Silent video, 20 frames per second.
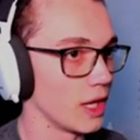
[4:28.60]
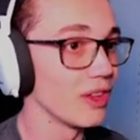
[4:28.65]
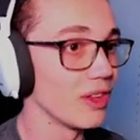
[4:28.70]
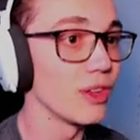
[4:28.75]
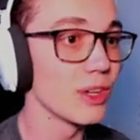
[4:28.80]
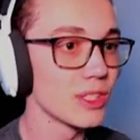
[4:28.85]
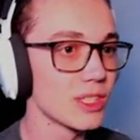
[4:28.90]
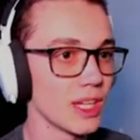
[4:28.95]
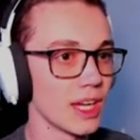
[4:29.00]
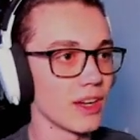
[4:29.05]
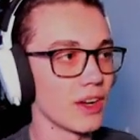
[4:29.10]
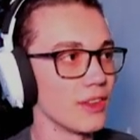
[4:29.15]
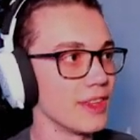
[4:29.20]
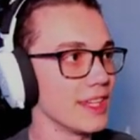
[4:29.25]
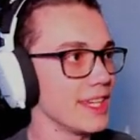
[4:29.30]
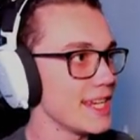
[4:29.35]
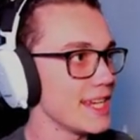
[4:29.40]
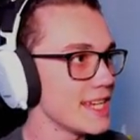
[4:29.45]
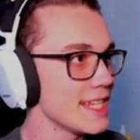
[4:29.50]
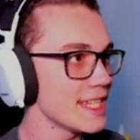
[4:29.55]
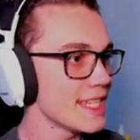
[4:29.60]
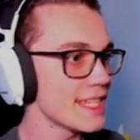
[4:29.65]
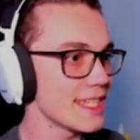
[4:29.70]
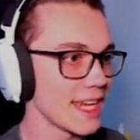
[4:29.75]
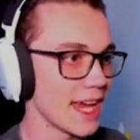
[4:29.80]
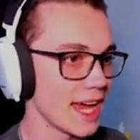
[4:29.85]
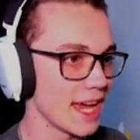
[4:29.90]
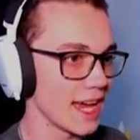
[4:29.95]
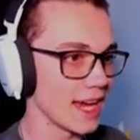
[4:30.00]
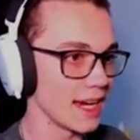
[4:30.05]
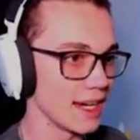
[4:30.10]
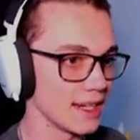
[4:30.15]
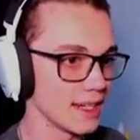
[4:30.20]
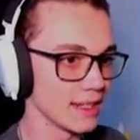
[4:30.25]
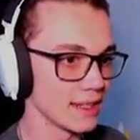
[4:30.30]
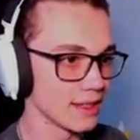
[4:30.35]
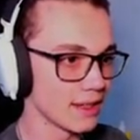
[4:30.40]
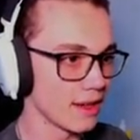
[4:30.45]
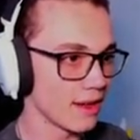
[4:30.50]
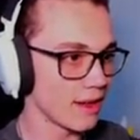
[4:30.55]
it looks like on the inside?
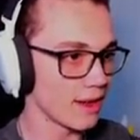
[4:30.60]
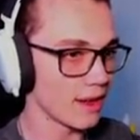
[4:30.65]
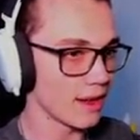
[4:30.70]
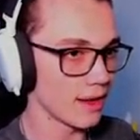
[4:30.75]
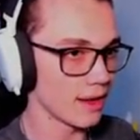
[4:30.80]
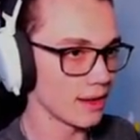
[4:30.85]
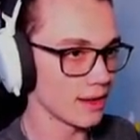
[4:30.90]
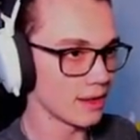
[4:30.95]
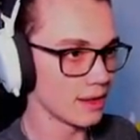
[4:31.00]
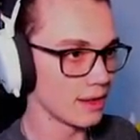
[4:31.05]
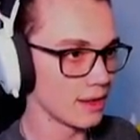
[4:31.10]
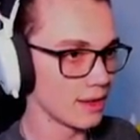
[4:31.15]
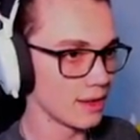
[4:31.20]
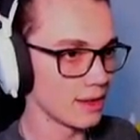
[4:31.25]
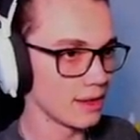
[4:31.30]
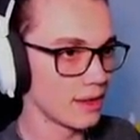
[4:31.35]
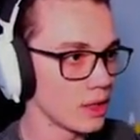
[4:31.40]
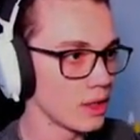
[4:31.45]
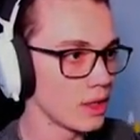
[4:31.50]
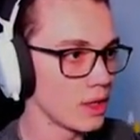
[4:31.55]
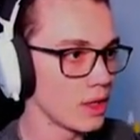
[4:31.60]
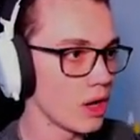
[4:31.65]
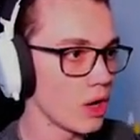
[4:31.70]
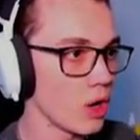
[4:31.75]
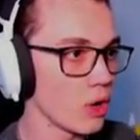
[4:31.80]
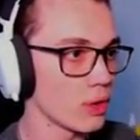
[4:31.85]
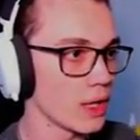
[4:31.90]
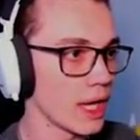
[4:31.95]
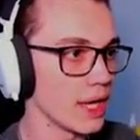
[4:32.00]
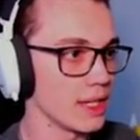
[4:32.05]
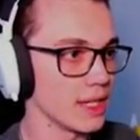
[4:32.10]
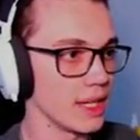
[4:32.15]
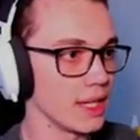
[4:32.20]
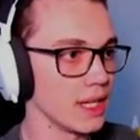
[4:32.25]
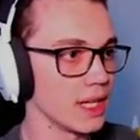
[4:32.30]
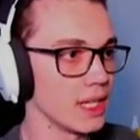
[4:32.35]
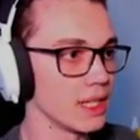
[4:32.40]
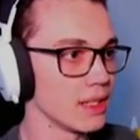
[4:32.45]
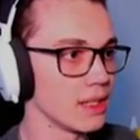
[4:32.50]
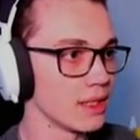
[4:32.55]
Huh. Okay,
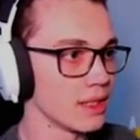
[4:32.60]
kid.